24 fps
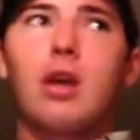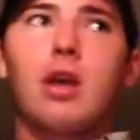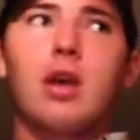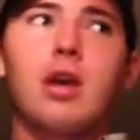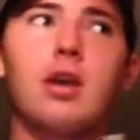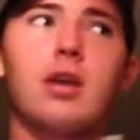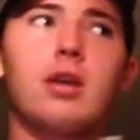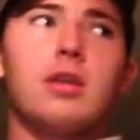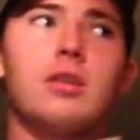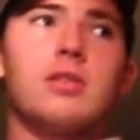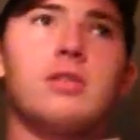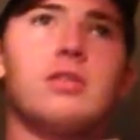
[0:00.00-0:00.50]

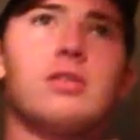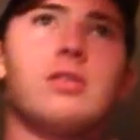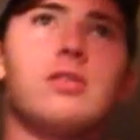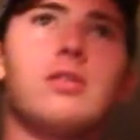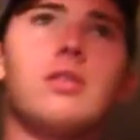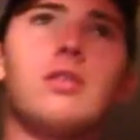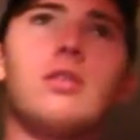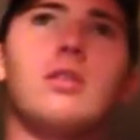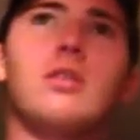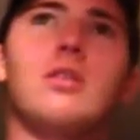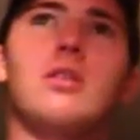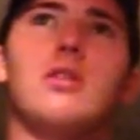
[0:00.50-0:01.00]
and
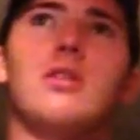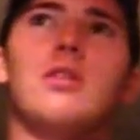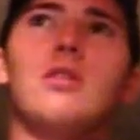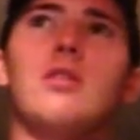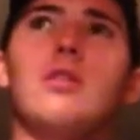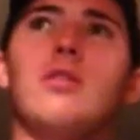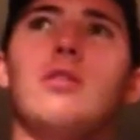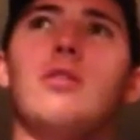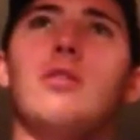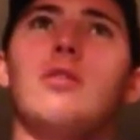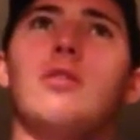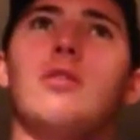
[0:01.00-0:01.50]

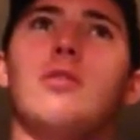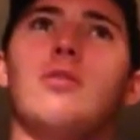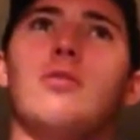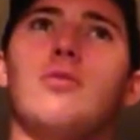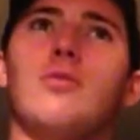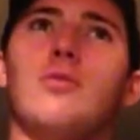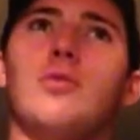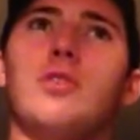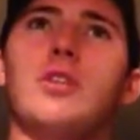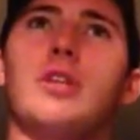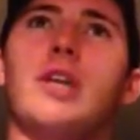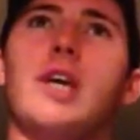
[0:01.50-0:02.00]

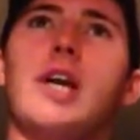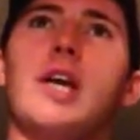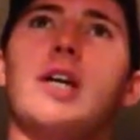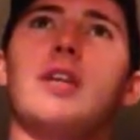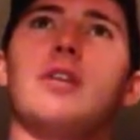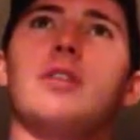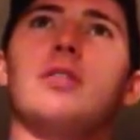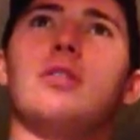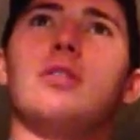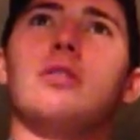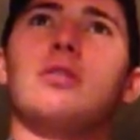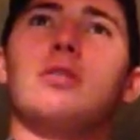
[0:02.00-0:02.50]
really
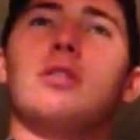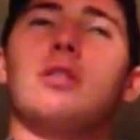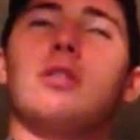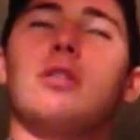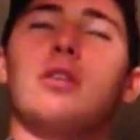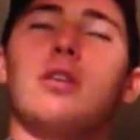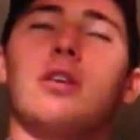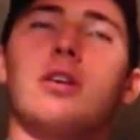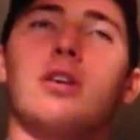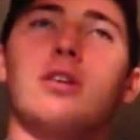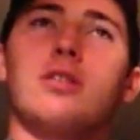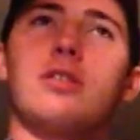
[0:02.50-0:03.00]
caddying is,
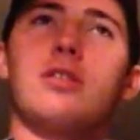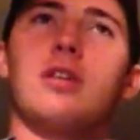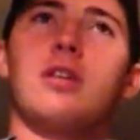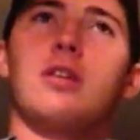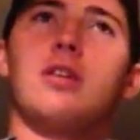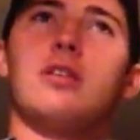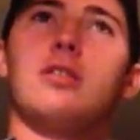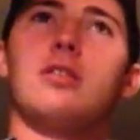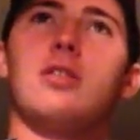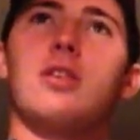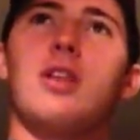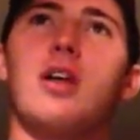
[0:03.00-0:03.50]
like I said,
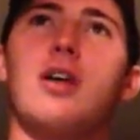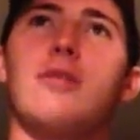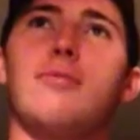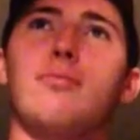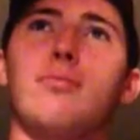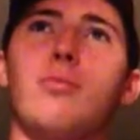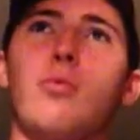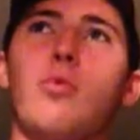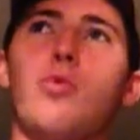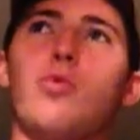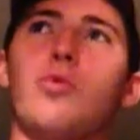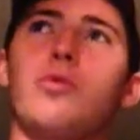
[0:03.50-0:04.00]
it's a lot
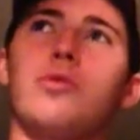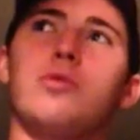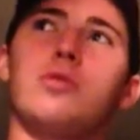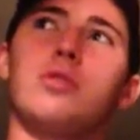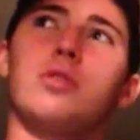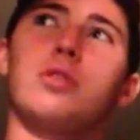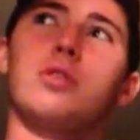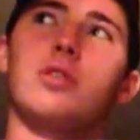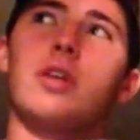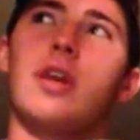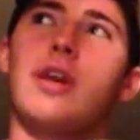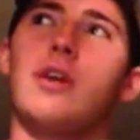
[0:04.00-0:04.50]
more than
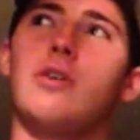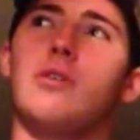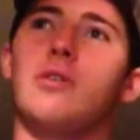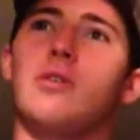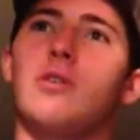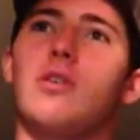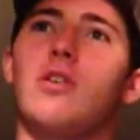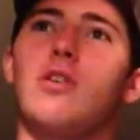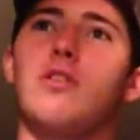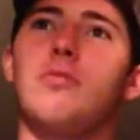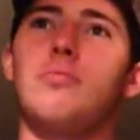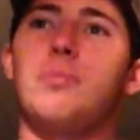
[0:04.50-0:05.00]
just carrying a
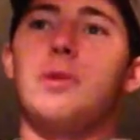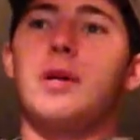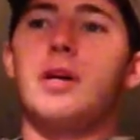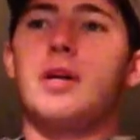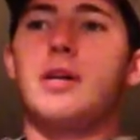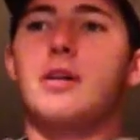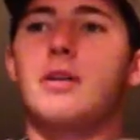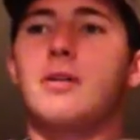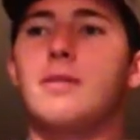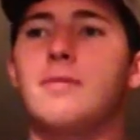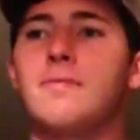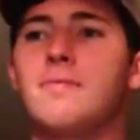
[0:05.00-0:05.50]
golf bag.
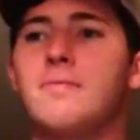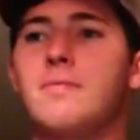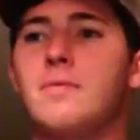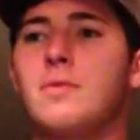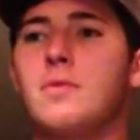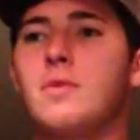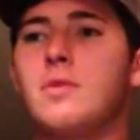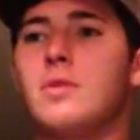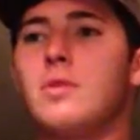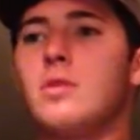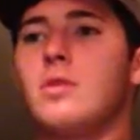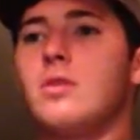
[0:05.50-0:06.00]

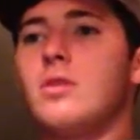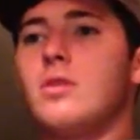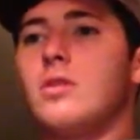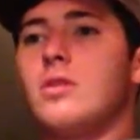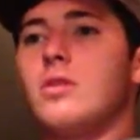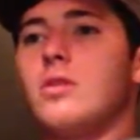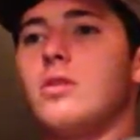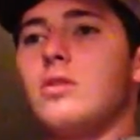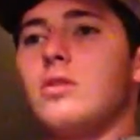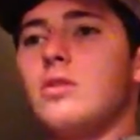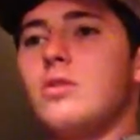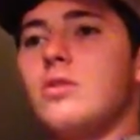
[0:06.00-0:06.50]

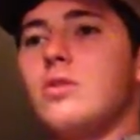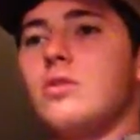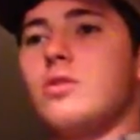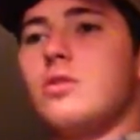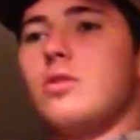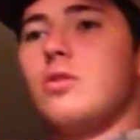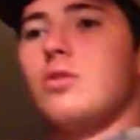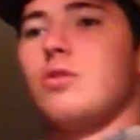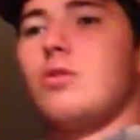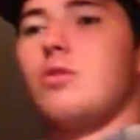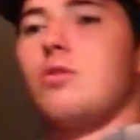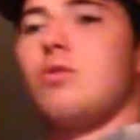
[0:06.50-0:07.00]

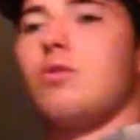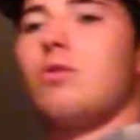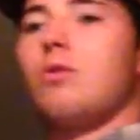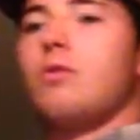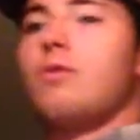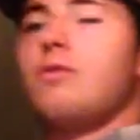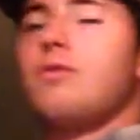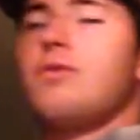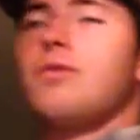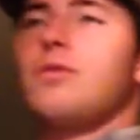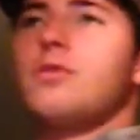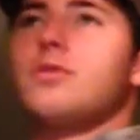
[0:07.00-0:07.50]
So
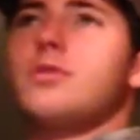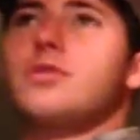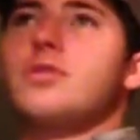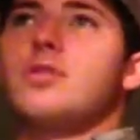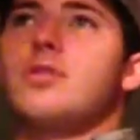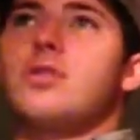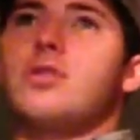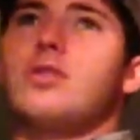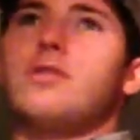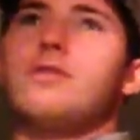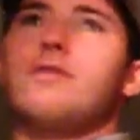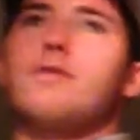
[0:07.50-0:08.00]
first
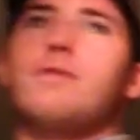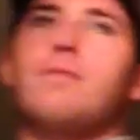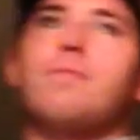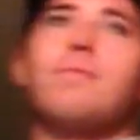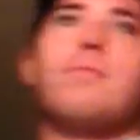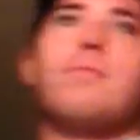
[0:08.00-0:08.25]
off,